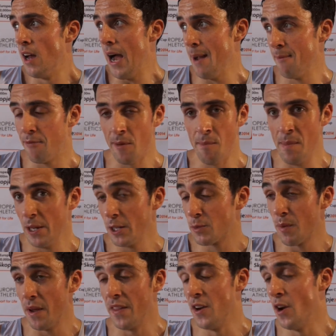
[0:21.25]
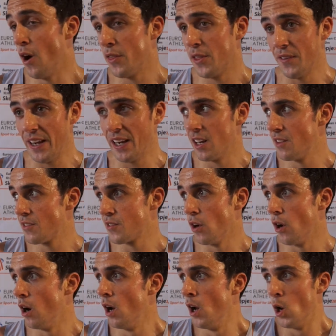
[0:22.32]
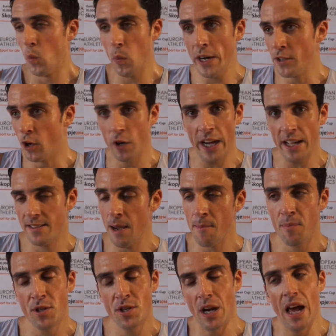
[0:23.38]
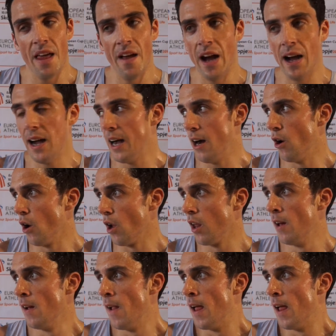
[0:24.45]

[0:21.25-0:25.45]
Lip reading: I'm from Middlesbrough in the north of England, so we don't get temperature like that at all.